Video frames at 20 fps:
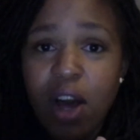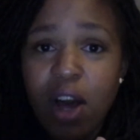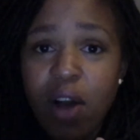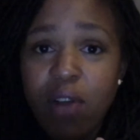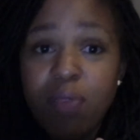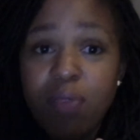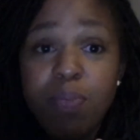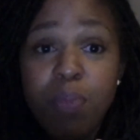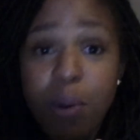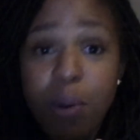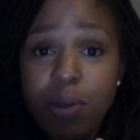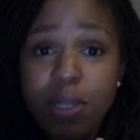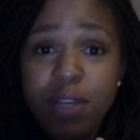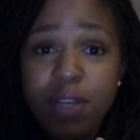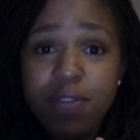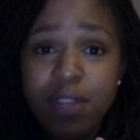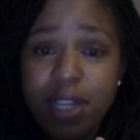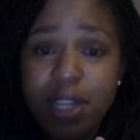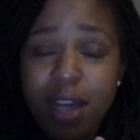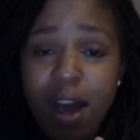most of
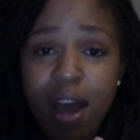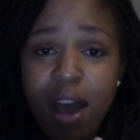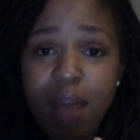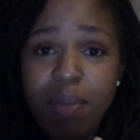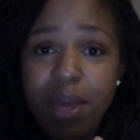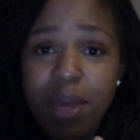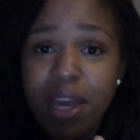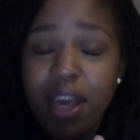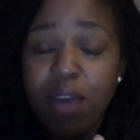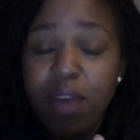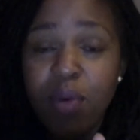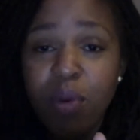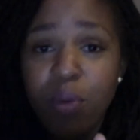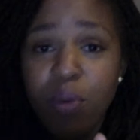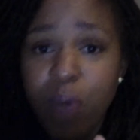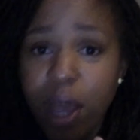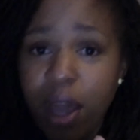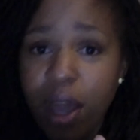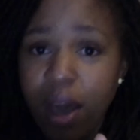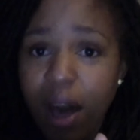the time. He will
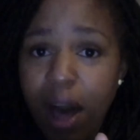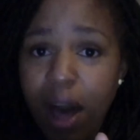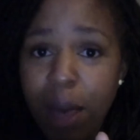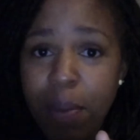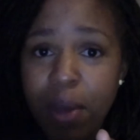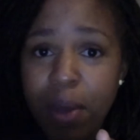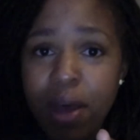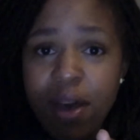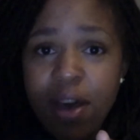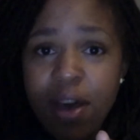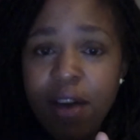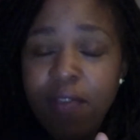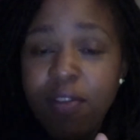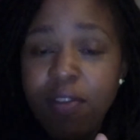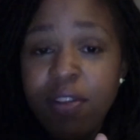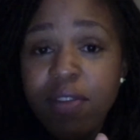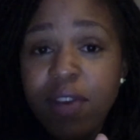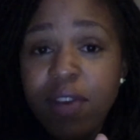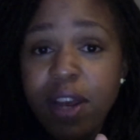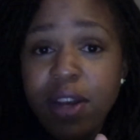wake up full
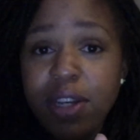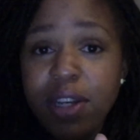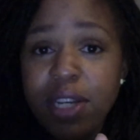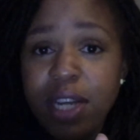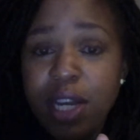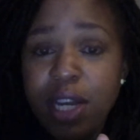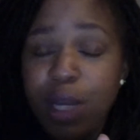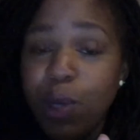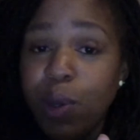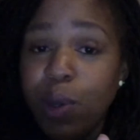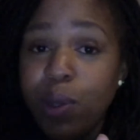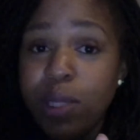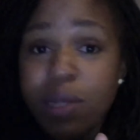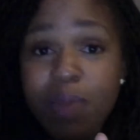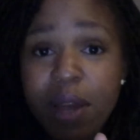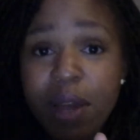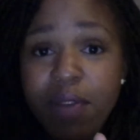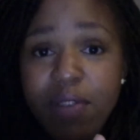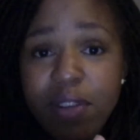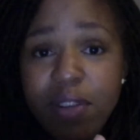of energy and he goes to
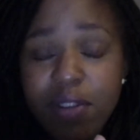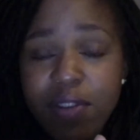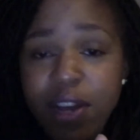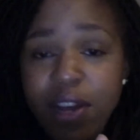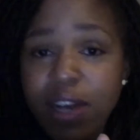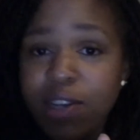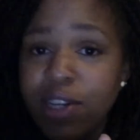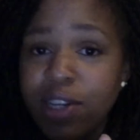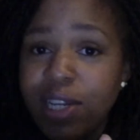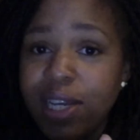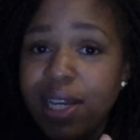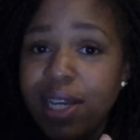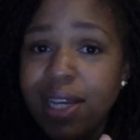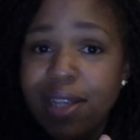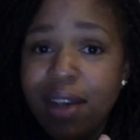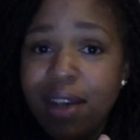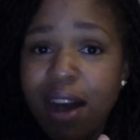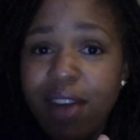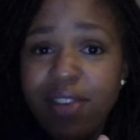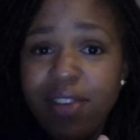bed full of energy. He's
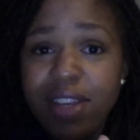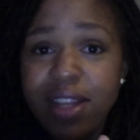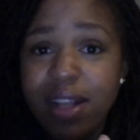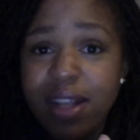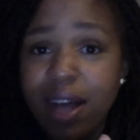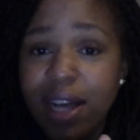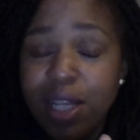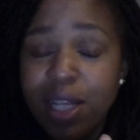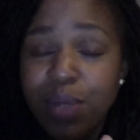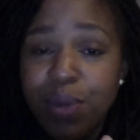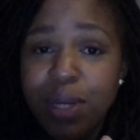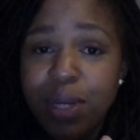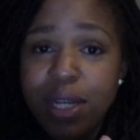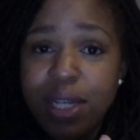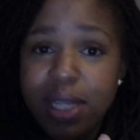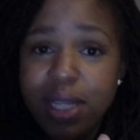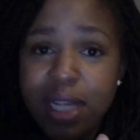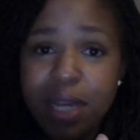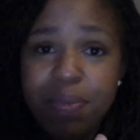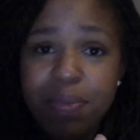often the last one
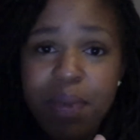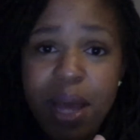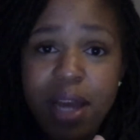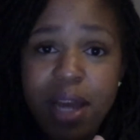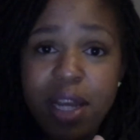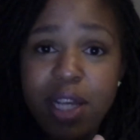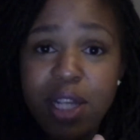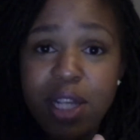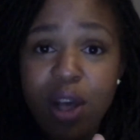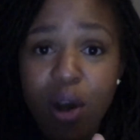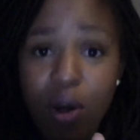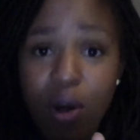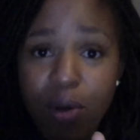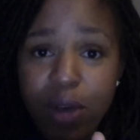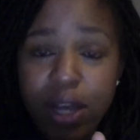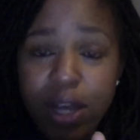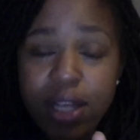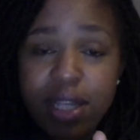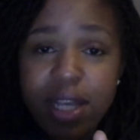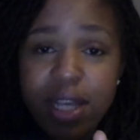asleep and he's
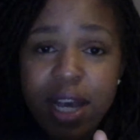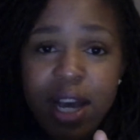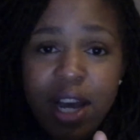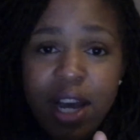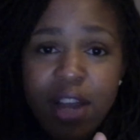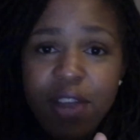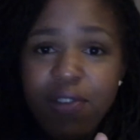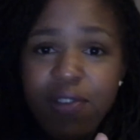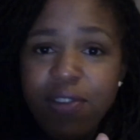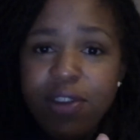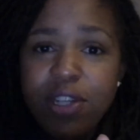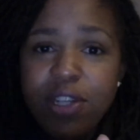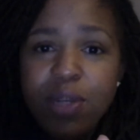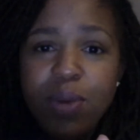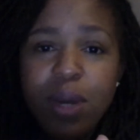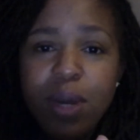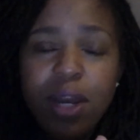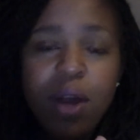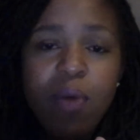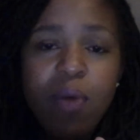always the first
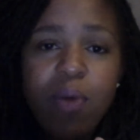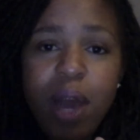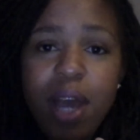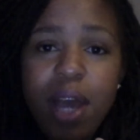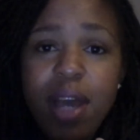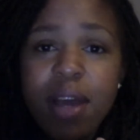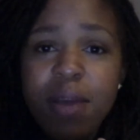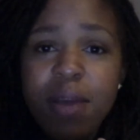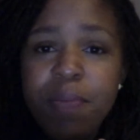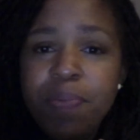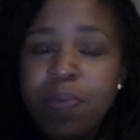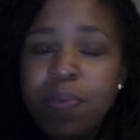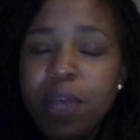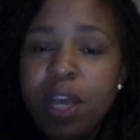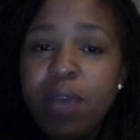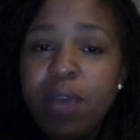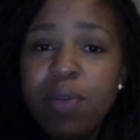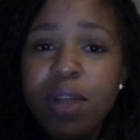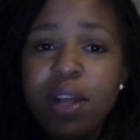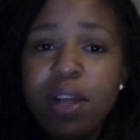one awake.
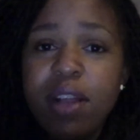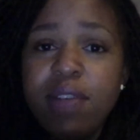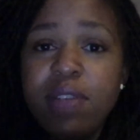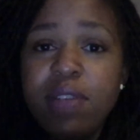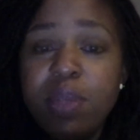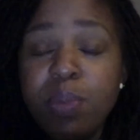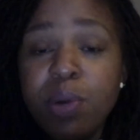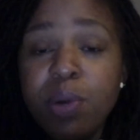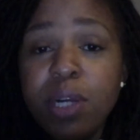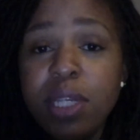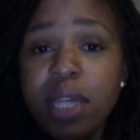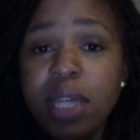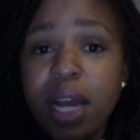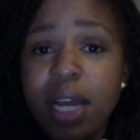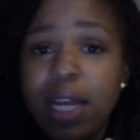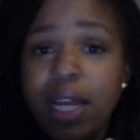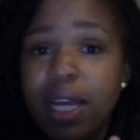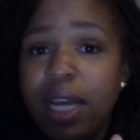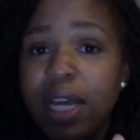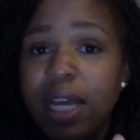He really loves sports
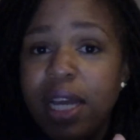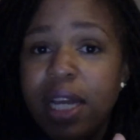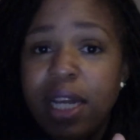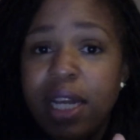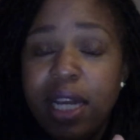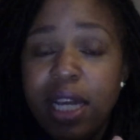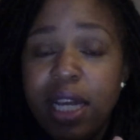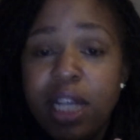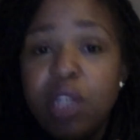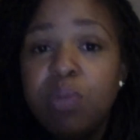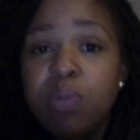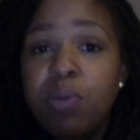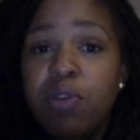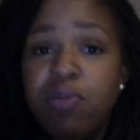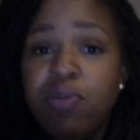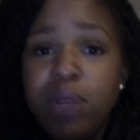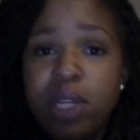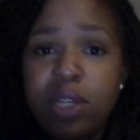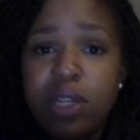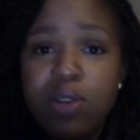and he needs
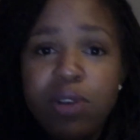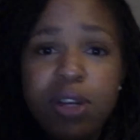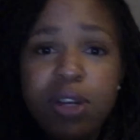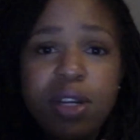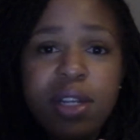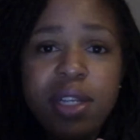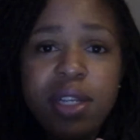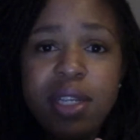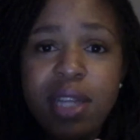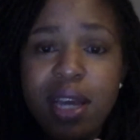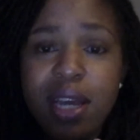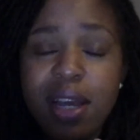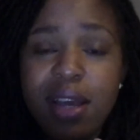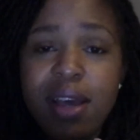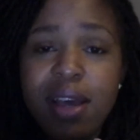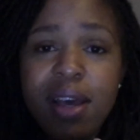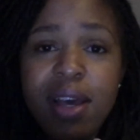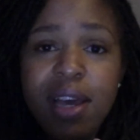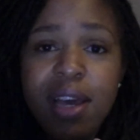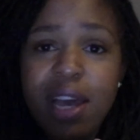movement in order to stay
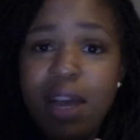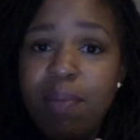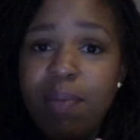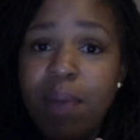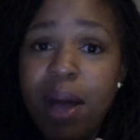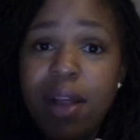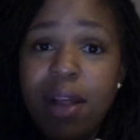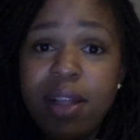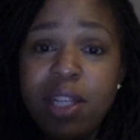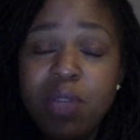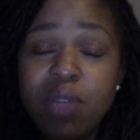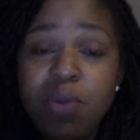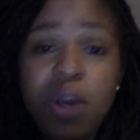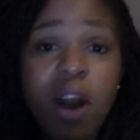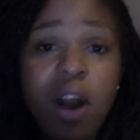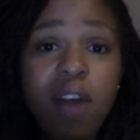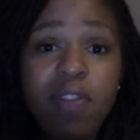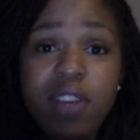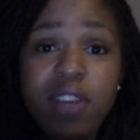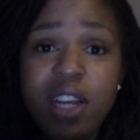in balance. We
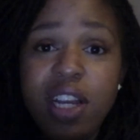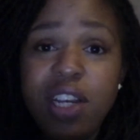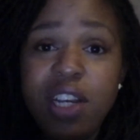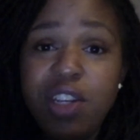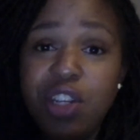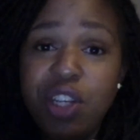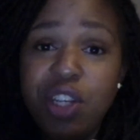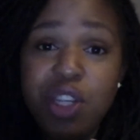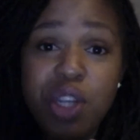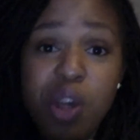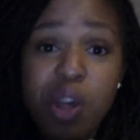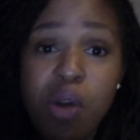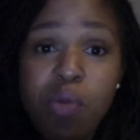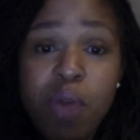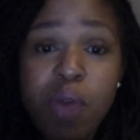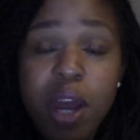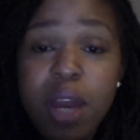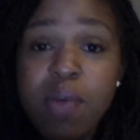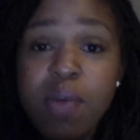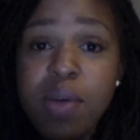often just go
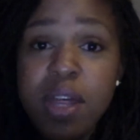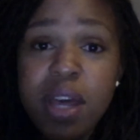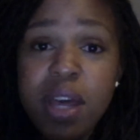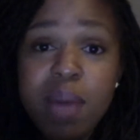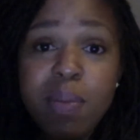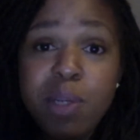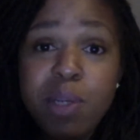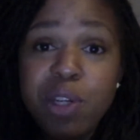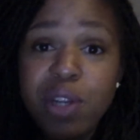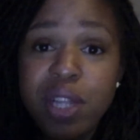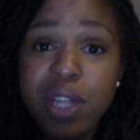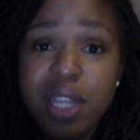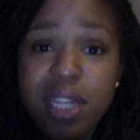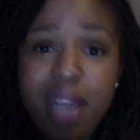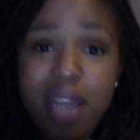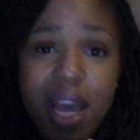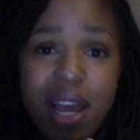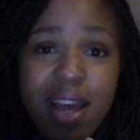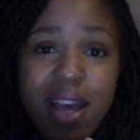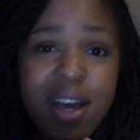running with him during the
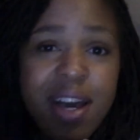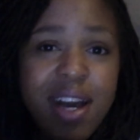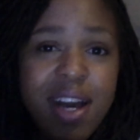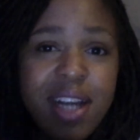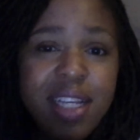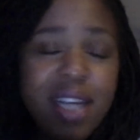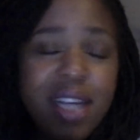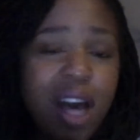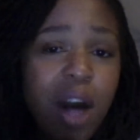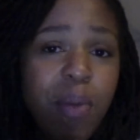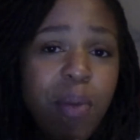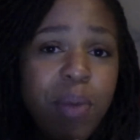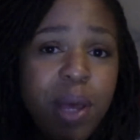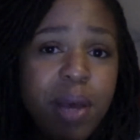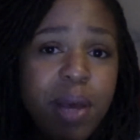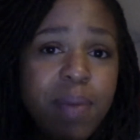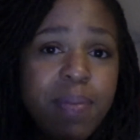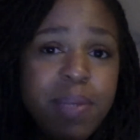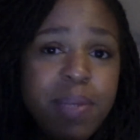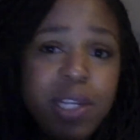day to help
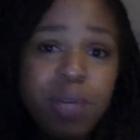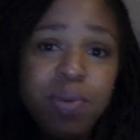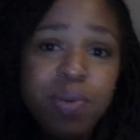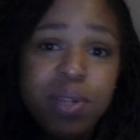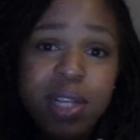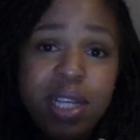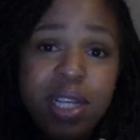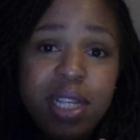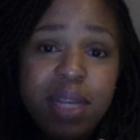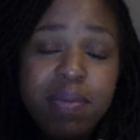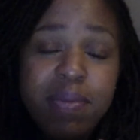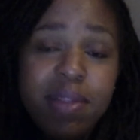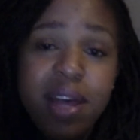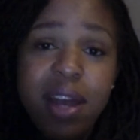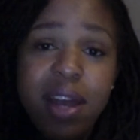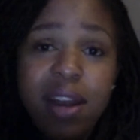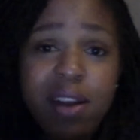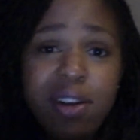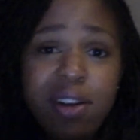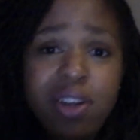him to release some of
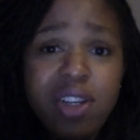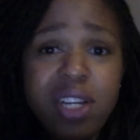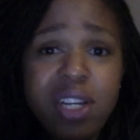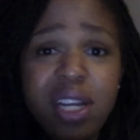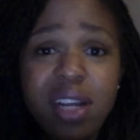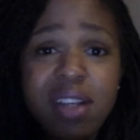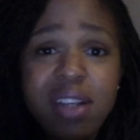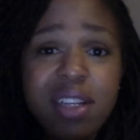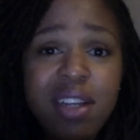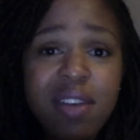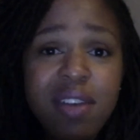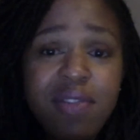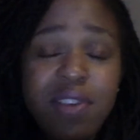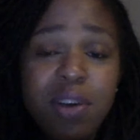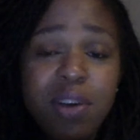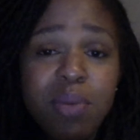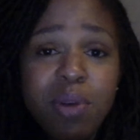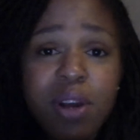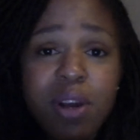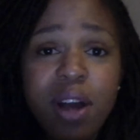that energy and to
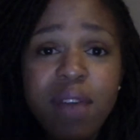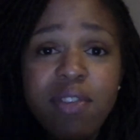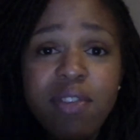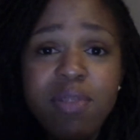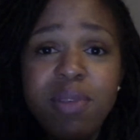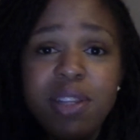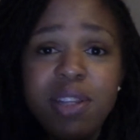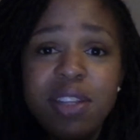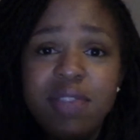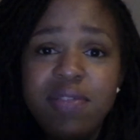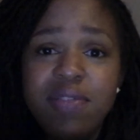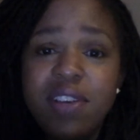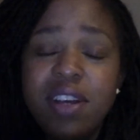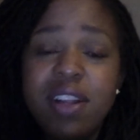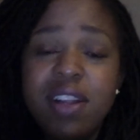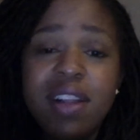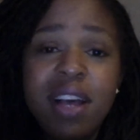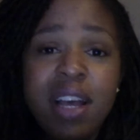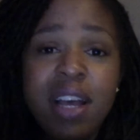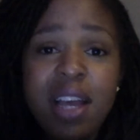feel more comfortable and to
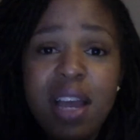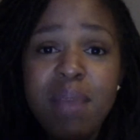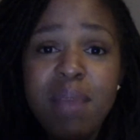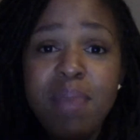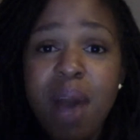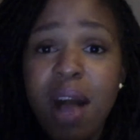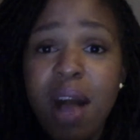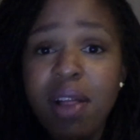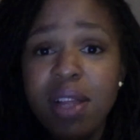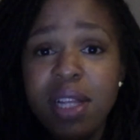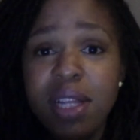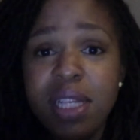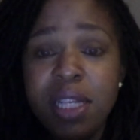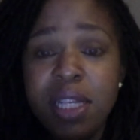feel in balance.